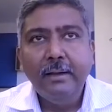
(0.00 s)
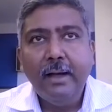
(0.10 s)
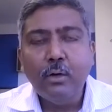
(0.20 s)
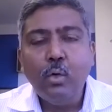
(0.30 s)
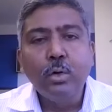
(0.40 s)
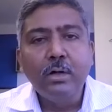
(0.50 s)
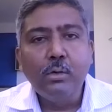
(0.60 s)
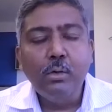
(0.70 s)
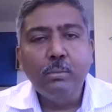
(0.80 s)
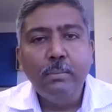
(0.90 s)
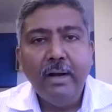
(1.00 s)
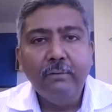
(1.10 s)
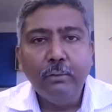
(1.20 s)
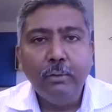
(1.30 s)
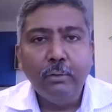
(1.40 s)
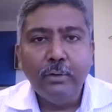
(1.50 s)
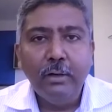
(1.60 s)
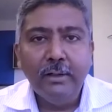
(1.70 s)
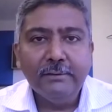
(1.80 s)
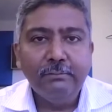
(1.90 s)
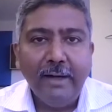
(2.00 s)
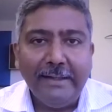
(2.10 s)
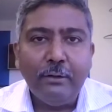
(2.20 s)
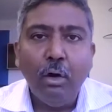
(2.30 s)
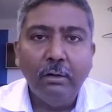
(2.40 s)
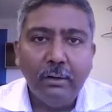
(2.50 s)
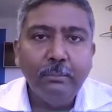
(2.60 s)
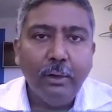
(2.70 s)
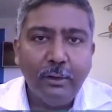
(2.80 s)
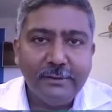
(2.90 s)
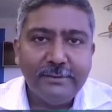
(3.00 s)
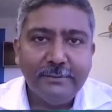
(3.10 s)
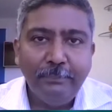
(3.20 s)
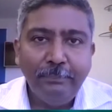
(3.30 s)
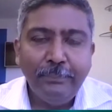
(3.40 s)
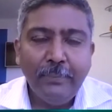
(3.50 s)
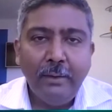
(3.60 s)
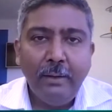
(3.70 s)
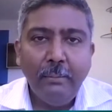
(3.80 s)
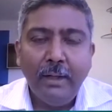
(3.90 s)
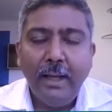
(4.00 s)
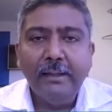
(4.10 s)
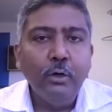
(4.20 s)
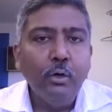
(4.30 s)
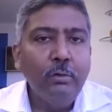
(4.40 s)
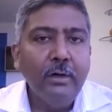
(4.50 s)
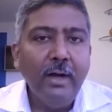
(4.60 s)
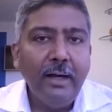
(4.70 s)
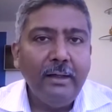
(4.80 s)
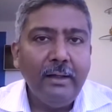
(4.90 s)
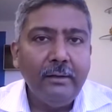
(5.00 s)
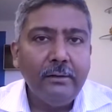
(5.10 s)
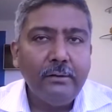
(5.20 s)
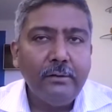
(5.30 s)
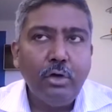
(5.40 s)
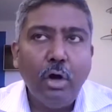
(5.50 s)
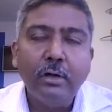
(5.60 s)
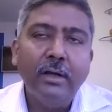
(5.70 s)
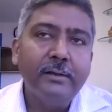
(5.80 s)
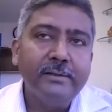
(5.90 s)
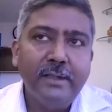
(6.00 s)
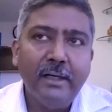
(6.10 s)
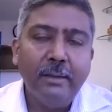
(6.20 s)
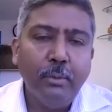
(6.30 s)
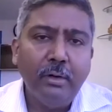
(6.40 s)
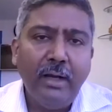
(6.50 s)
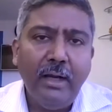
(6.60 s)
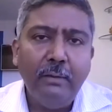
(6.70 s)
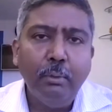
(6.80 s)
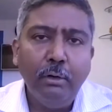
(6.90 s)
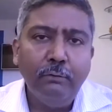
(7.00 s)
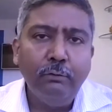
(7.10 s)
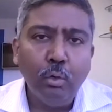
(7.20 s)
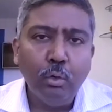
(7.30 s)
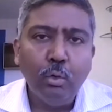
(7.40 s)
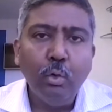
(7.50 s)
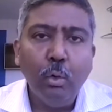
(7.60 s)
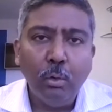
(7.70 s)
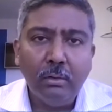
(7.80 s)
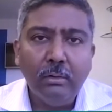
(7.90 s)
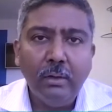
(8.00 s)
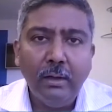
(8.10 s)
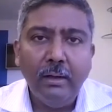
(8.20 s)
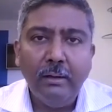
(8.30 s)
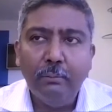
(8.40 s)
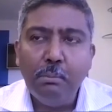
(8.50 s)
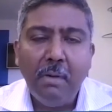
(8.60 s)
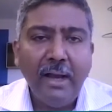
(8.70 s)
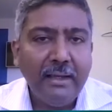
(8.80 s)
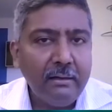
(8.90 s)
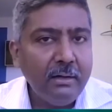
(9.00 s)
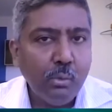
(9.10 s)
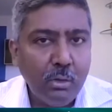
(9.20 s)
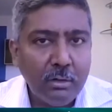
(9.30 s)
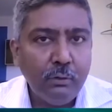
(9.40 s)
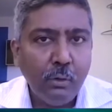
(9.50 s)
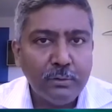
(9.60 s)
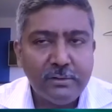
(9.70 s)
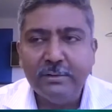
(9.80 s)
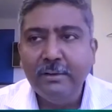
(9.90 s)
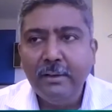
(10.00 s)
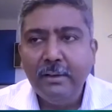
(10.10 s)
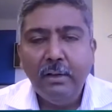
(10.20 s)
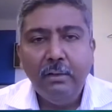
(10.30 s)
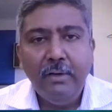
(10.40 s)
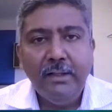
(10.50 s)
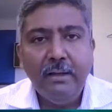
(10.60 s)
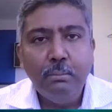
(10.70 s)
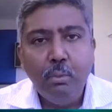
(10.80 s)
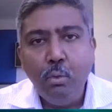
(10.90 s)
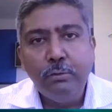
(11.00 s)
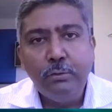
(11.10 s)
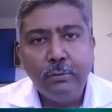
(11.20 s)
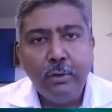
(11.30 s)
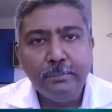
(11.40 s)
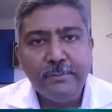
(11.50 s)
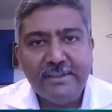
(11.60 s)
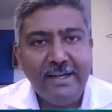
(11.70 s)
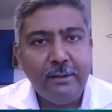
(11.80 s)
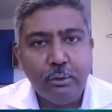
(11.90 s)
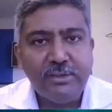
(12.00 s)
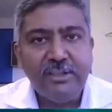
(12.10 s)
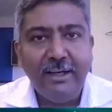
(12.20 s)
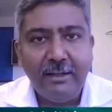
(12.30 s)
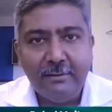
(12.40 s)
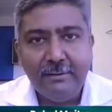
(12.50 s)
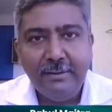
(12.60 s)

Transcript: are quote unquote meant for what we call as white collared employees. But I think COVID-19 taught us that about 8.4 crore migrant workforce, when they moved from state to state,